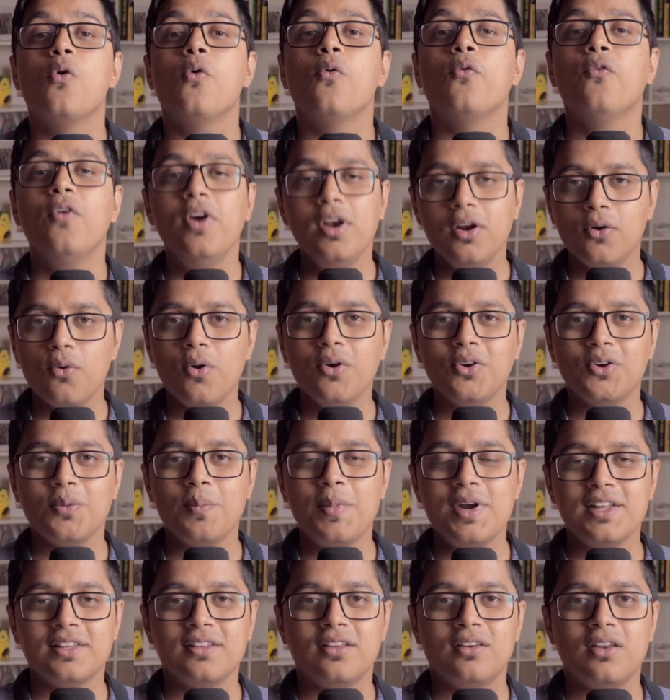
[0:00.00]
We're going to
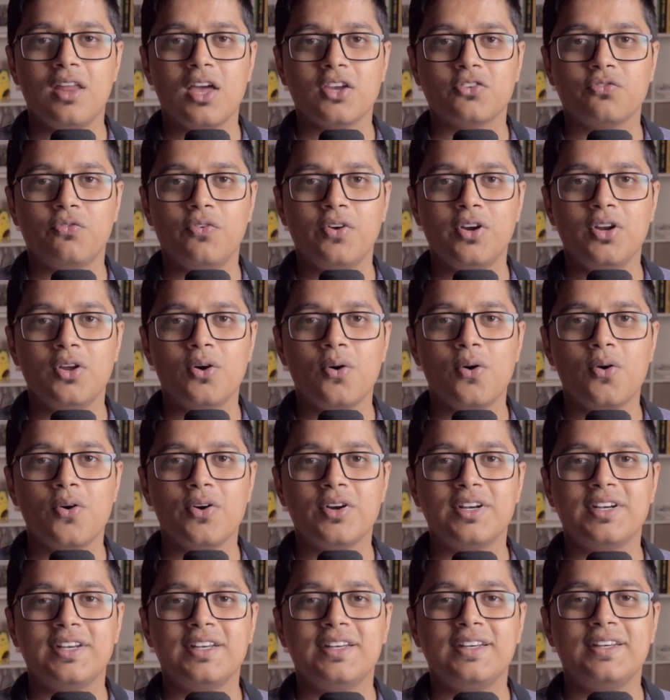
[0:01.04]
meet in the next video.
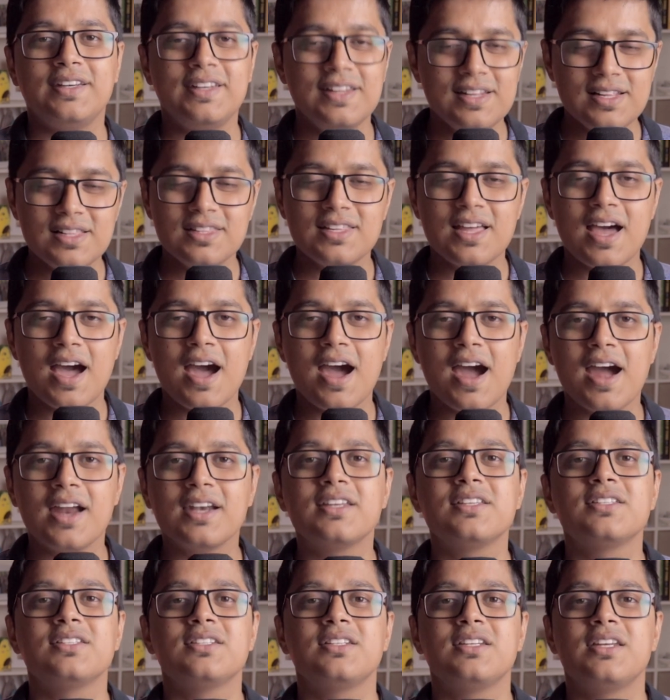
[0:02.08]
Till
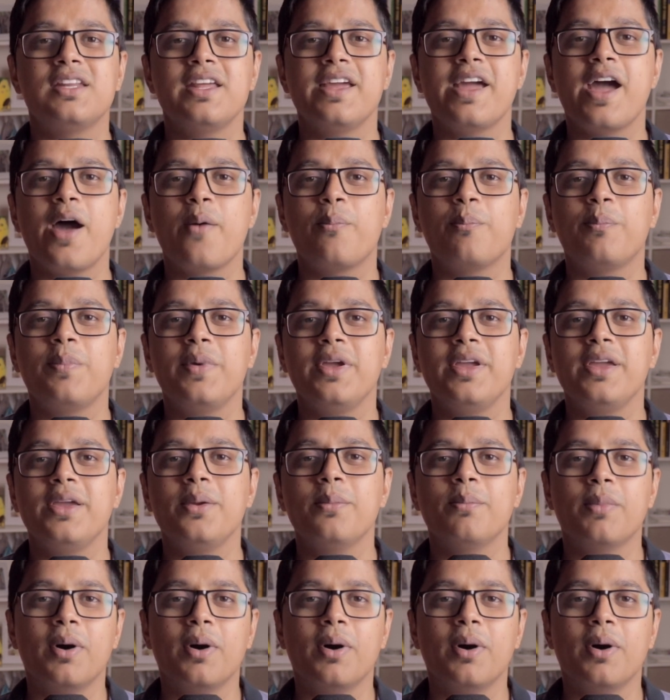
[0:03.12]
that, stay happy.